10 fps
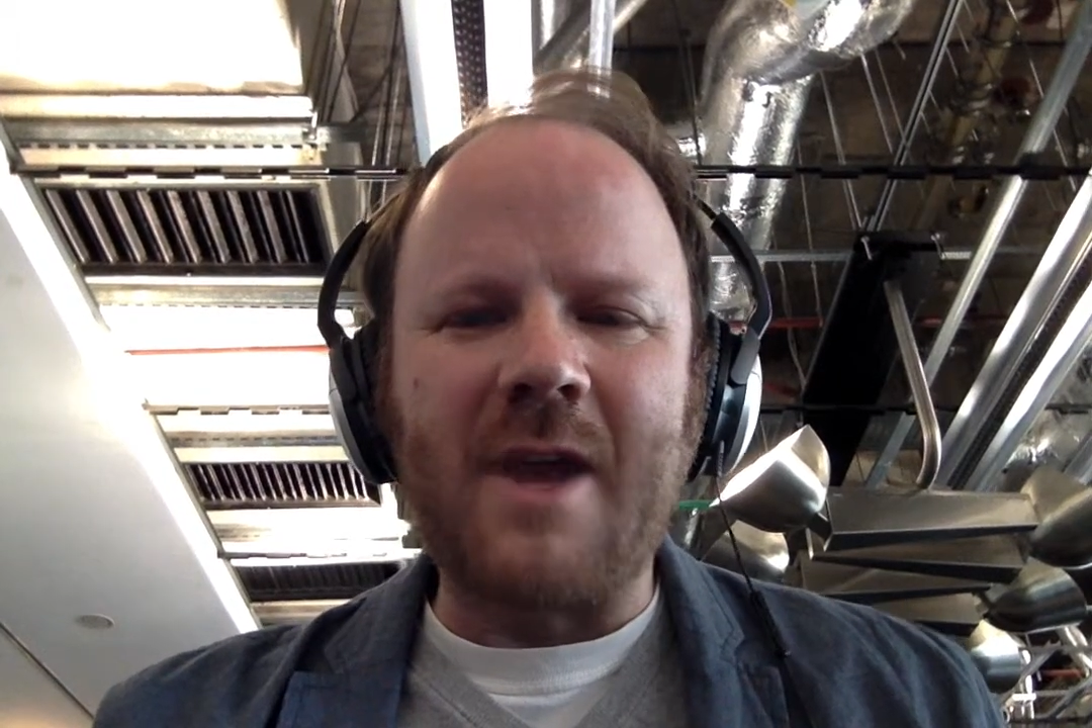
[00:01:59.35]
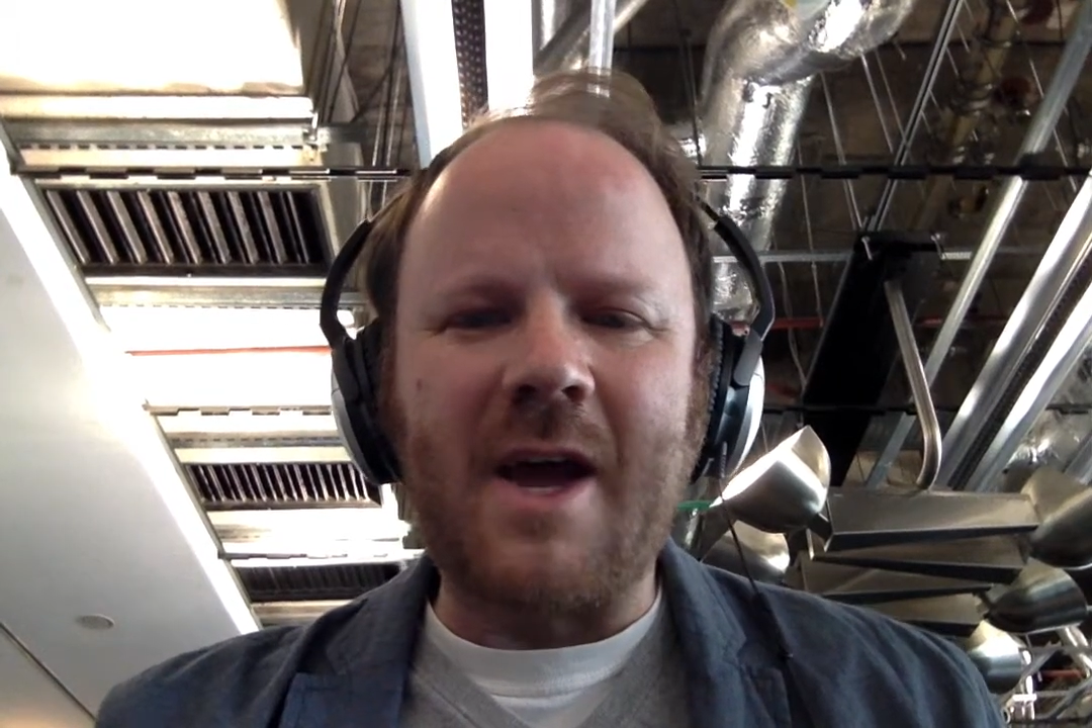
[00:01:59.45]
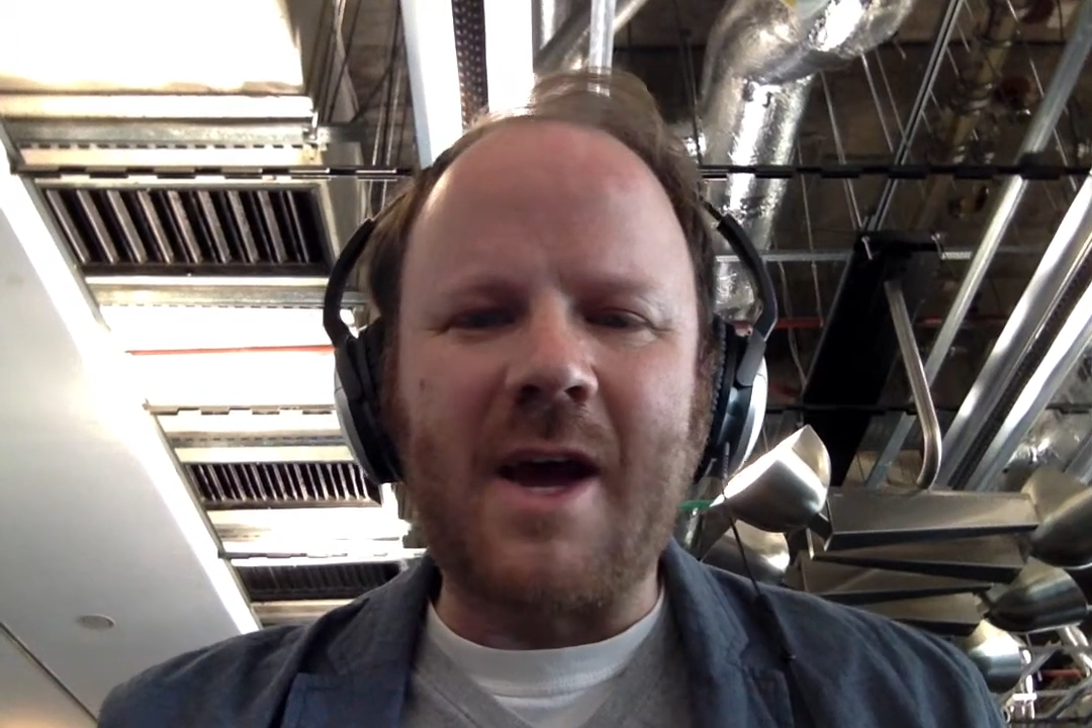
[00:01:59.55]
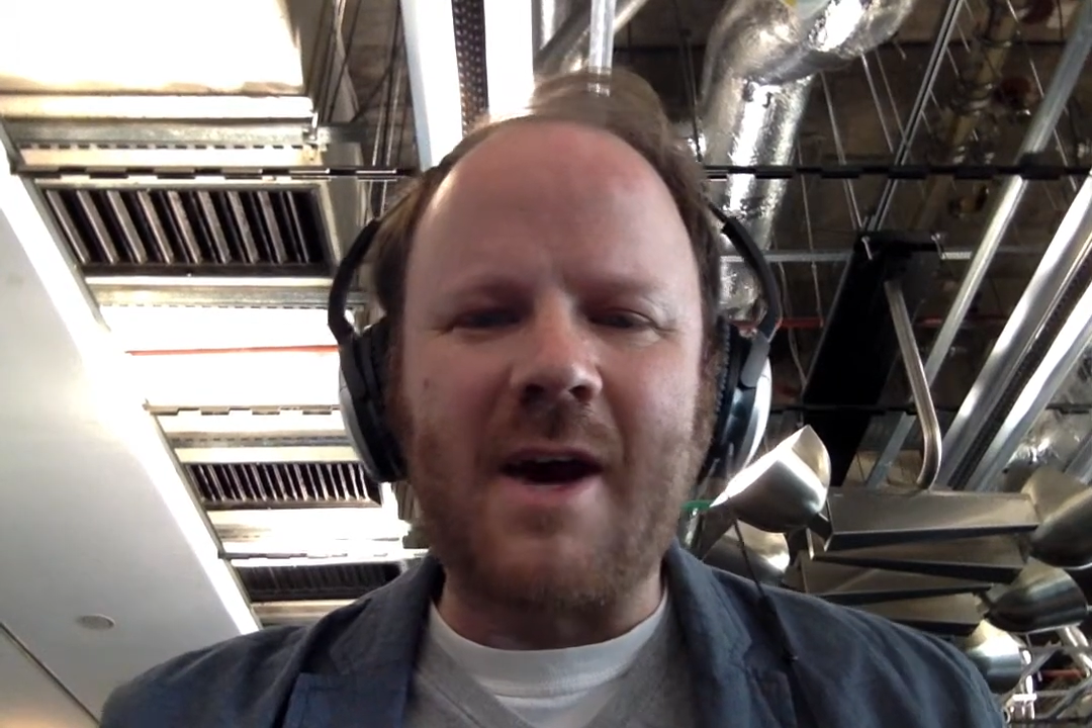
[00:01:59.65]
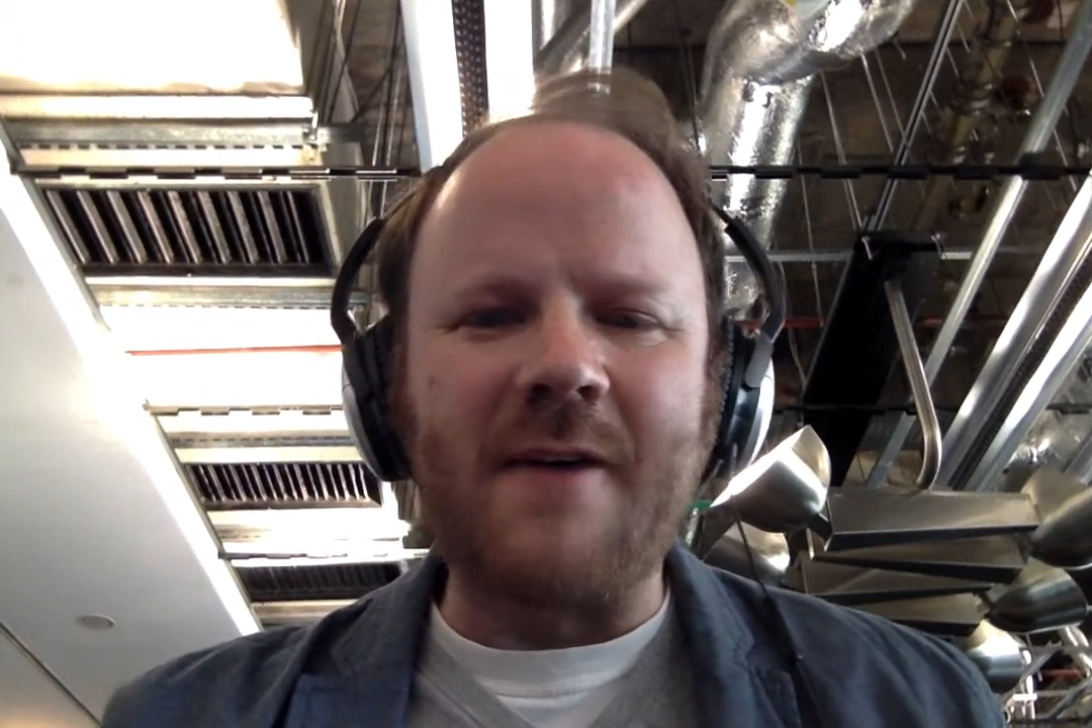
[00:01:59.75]

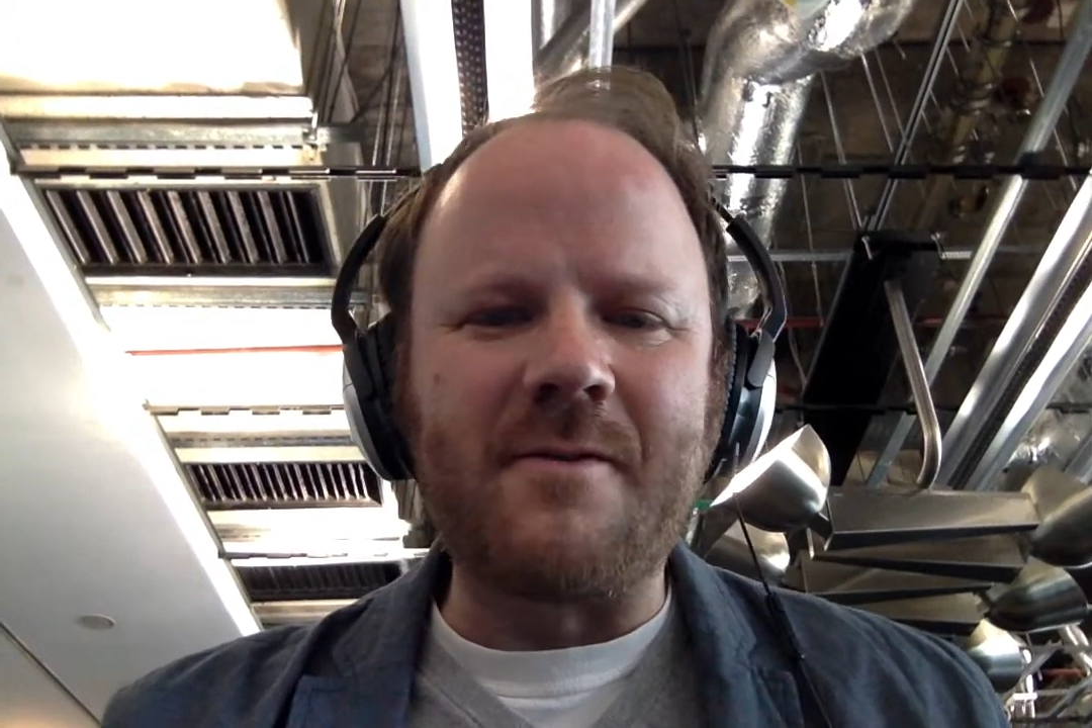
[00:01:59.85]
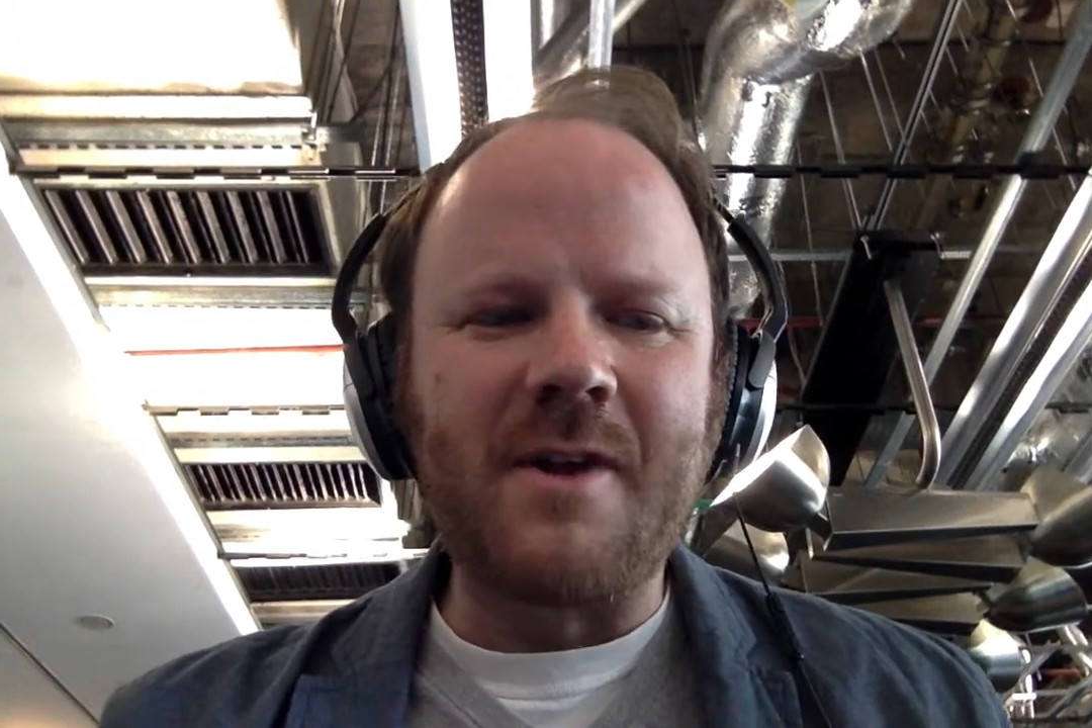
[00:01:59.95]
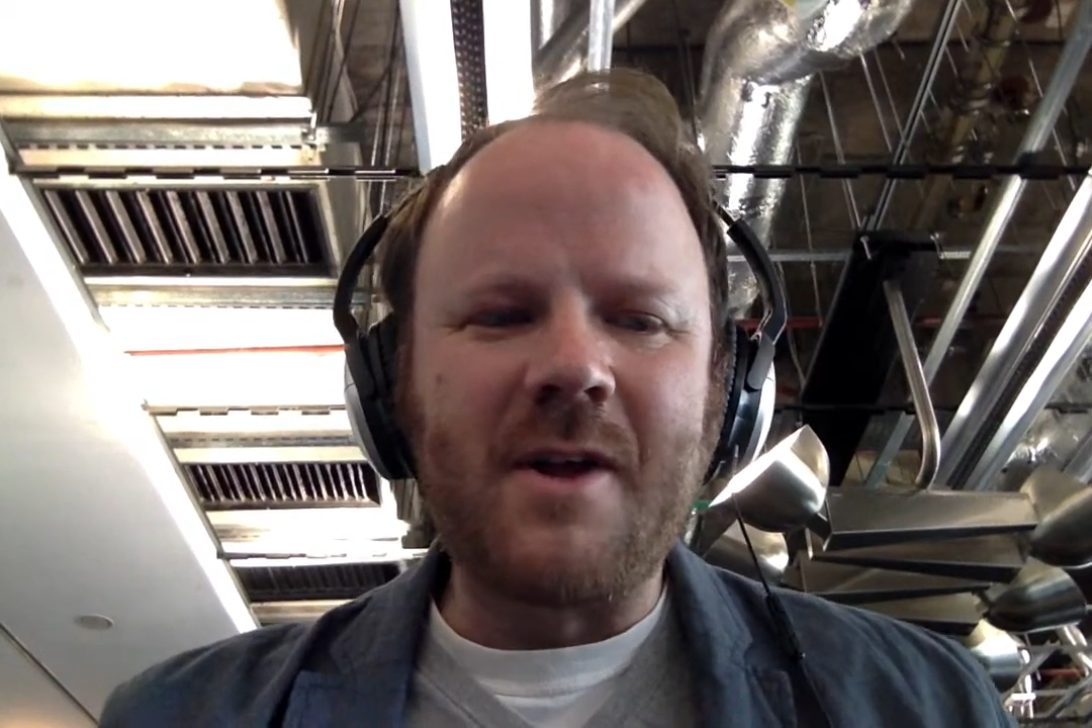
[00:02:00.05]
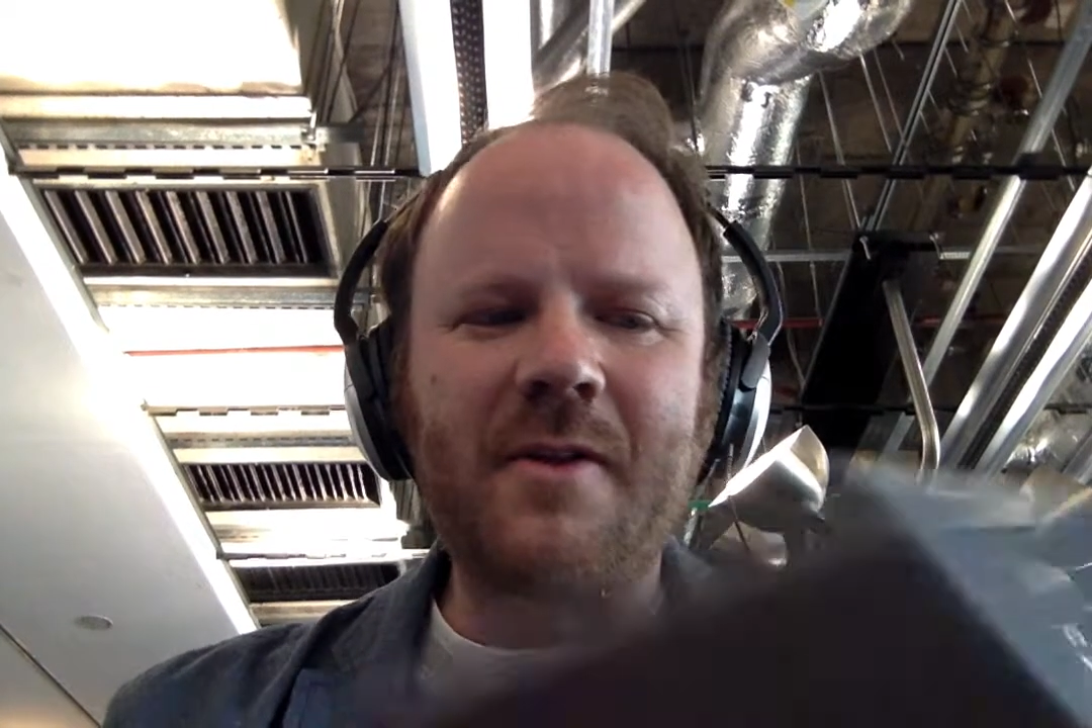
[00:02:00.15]
have